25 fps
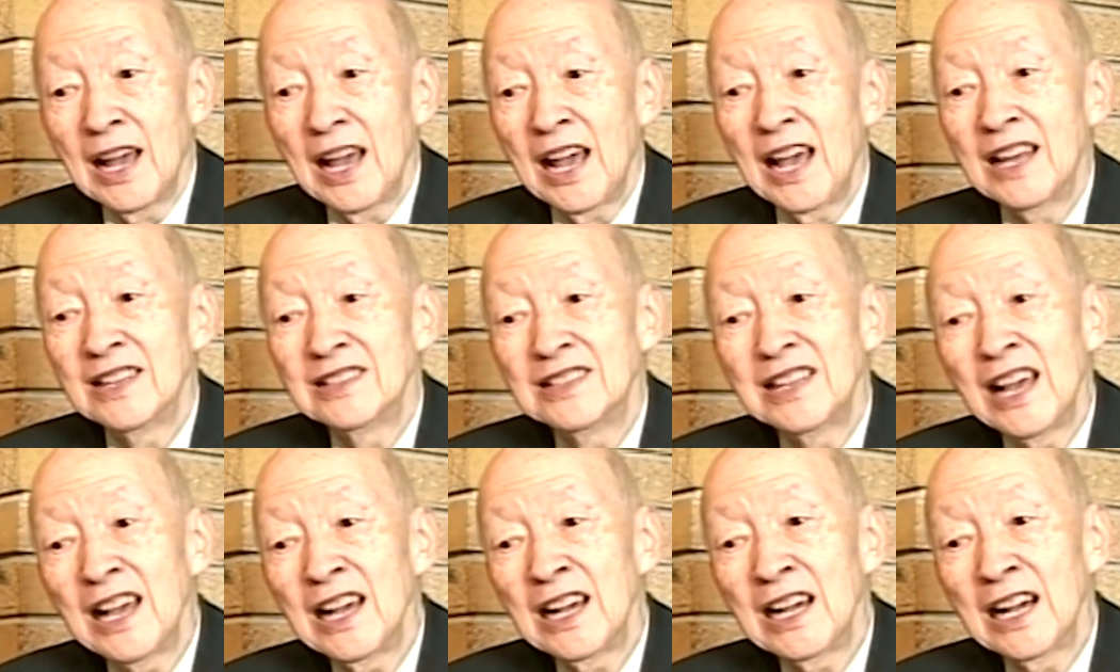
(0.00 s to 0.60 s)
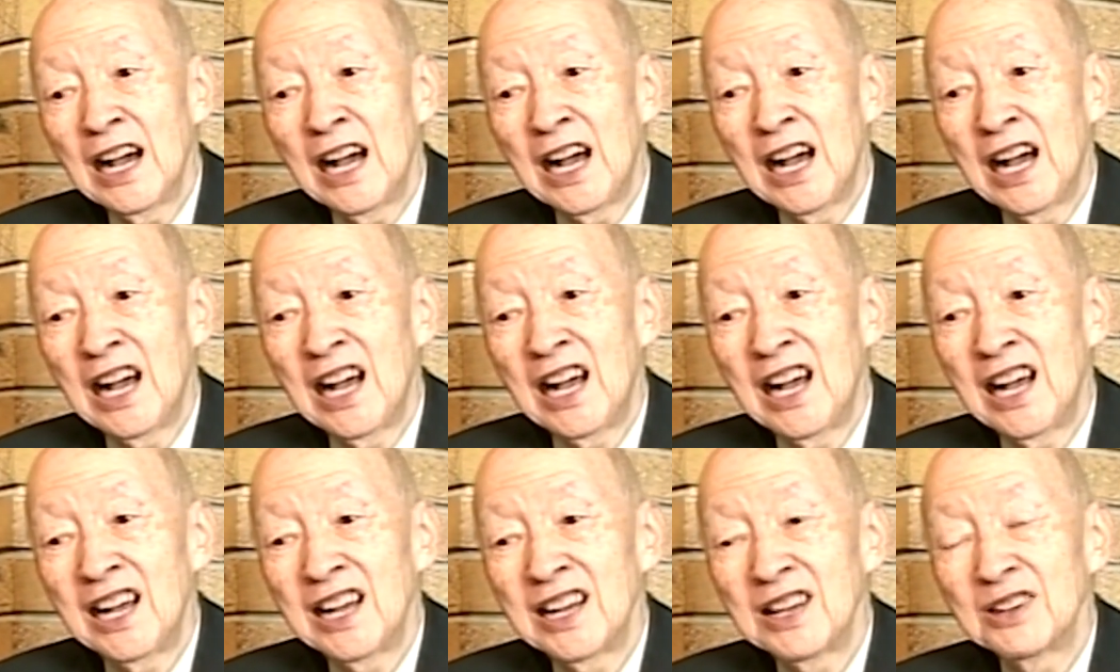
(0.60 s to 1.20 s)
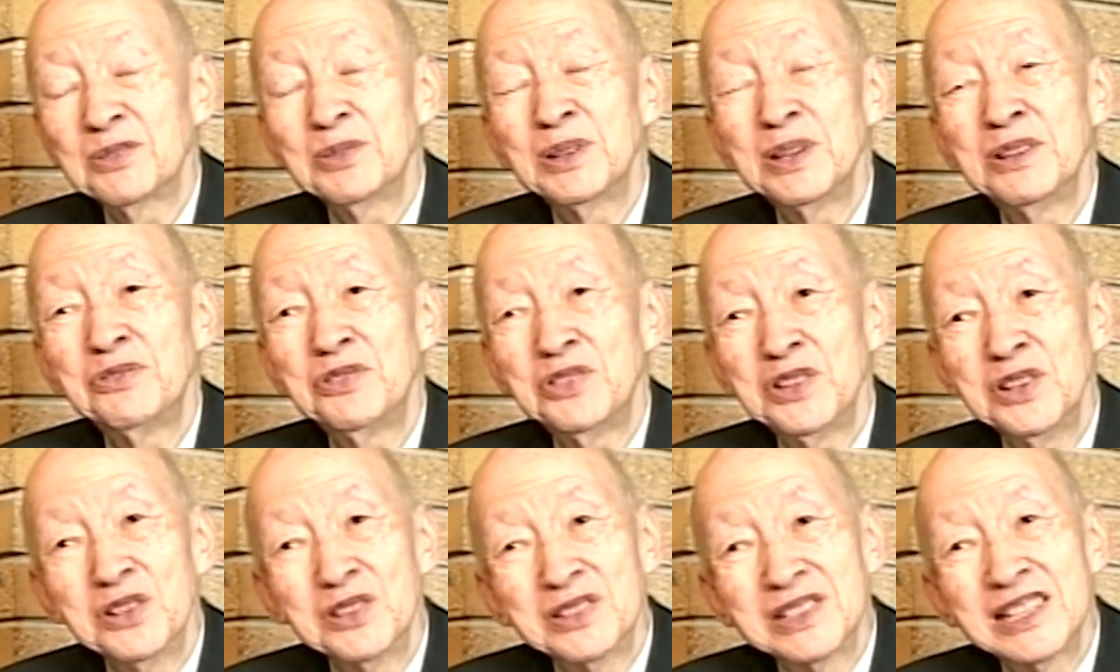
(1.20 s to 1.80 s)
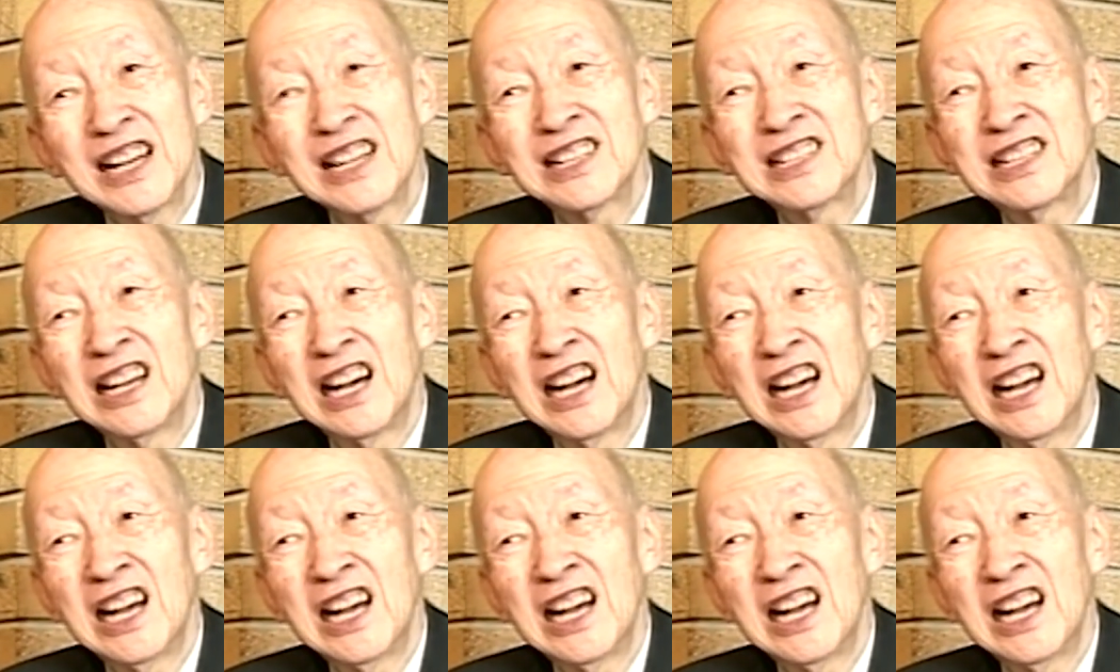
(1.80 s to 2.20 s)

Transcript: And then we feel that